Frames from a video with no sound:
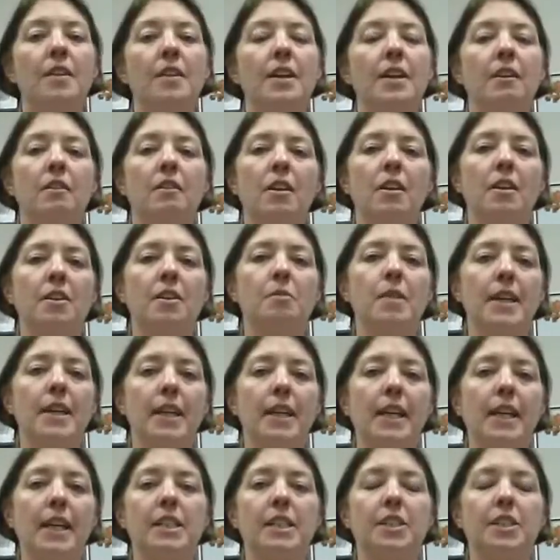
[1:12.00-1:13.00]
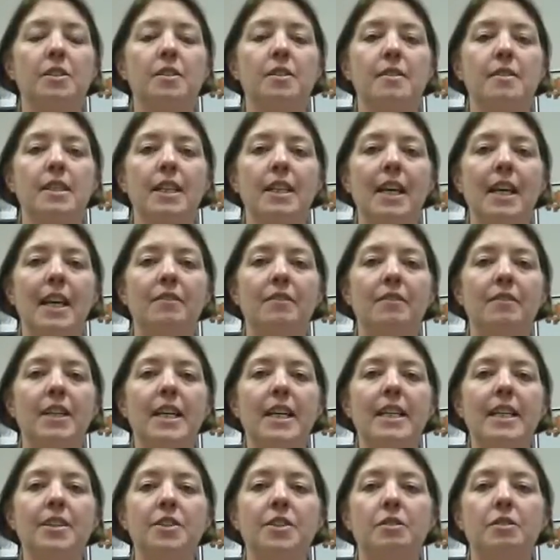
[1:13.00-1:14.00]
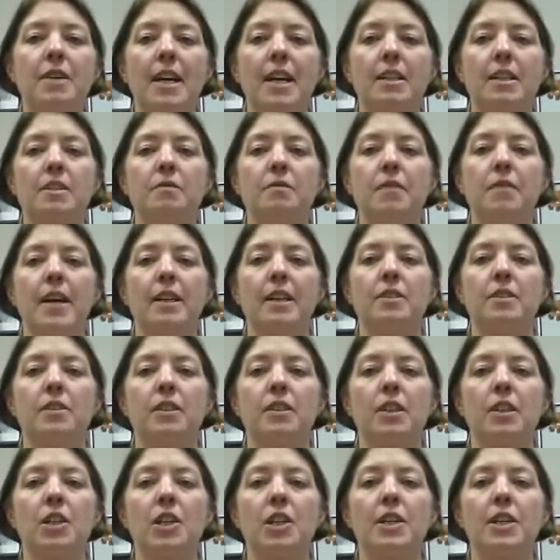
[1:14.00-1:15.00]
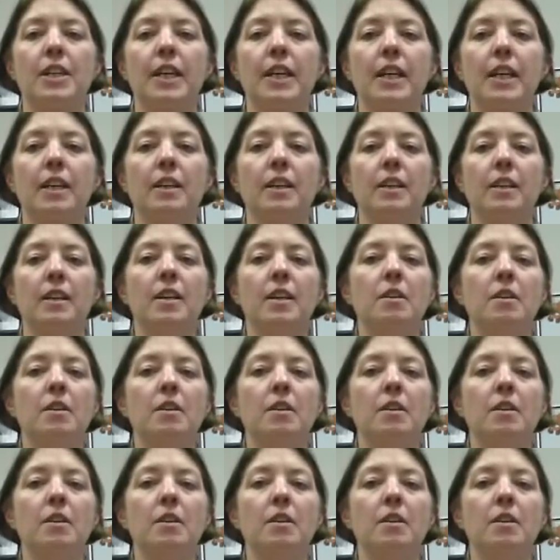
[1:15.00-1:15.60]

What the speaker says: There are other medications that can have an indirect effect on learning.